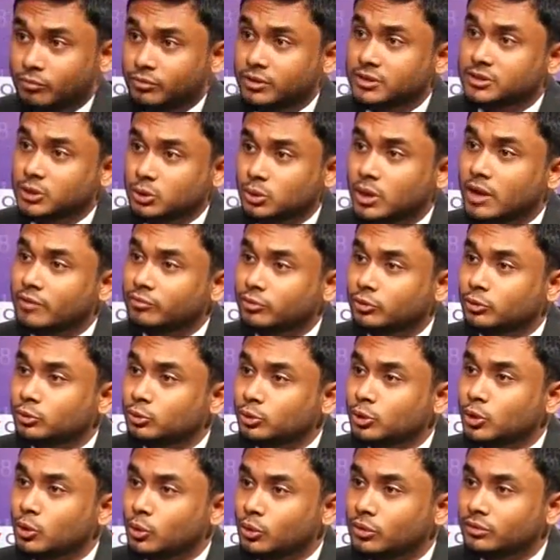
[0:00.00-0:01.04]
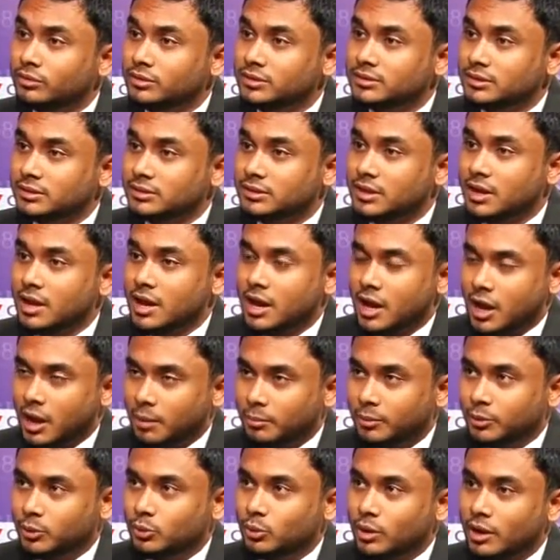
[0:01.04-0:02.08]
Obviously, you have to do your own research. Mm -hmm.
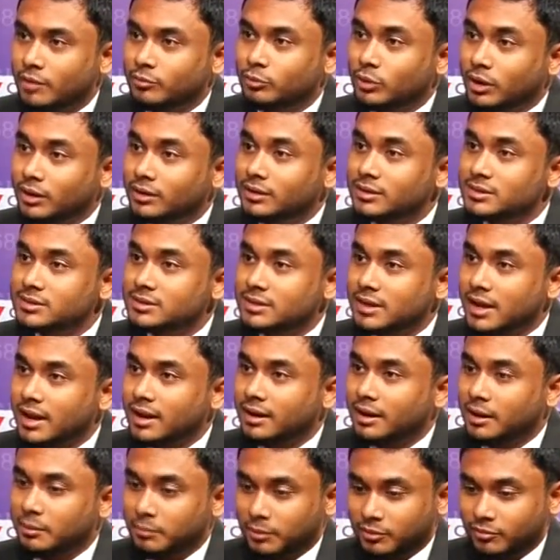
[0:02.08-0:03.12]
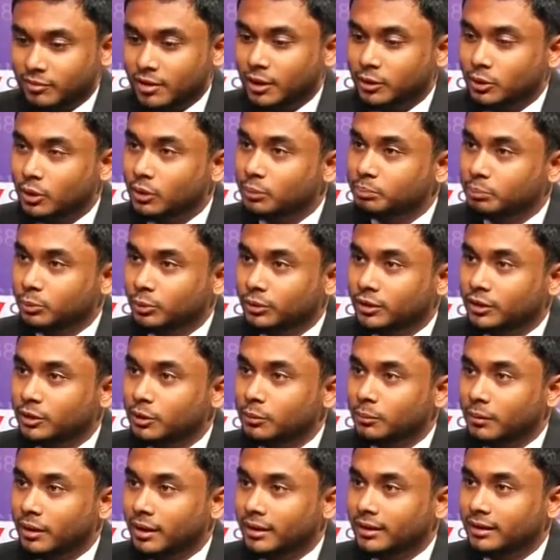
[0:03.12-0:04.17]
I mean, you have to understand. I mean, where you're putting
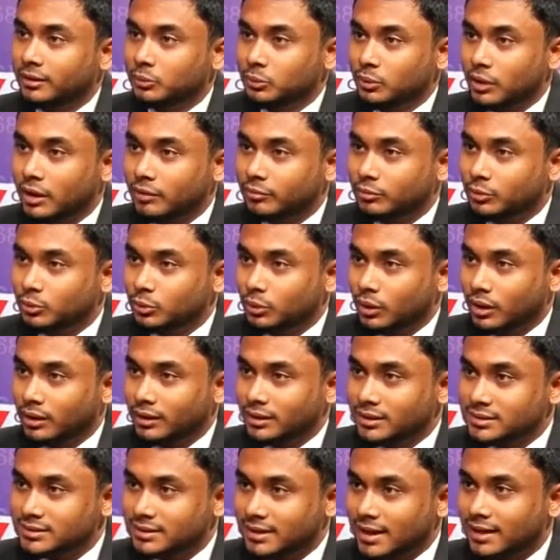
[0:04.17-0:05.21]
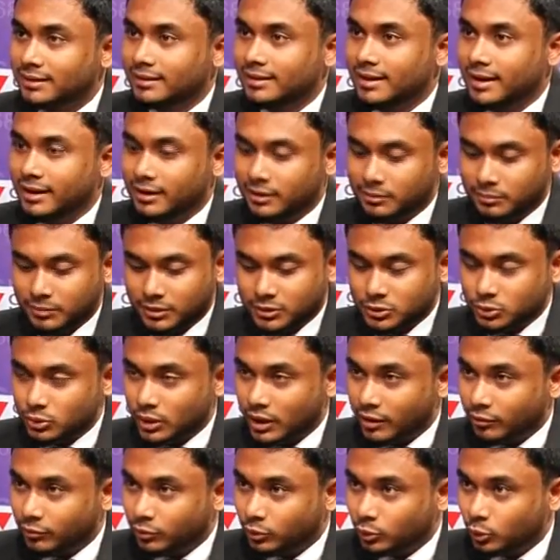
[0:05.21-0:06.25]
your money, you have to understand the dynamics. You
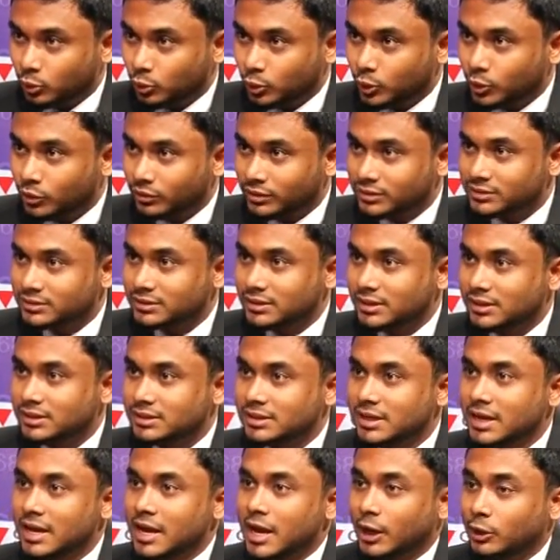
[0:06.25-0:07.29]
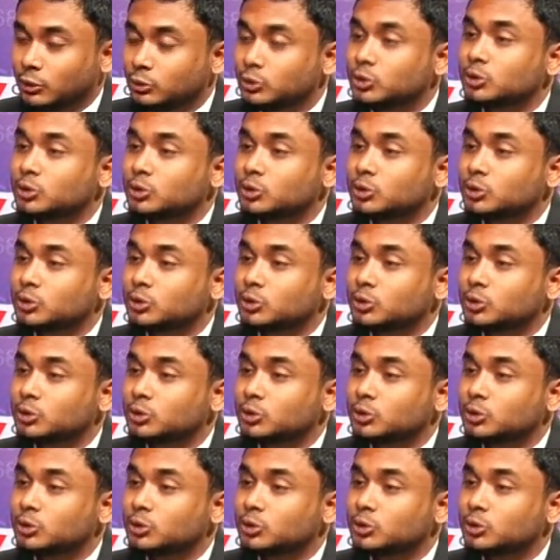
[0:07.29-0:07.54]
have to do your research, mm -hmm. and you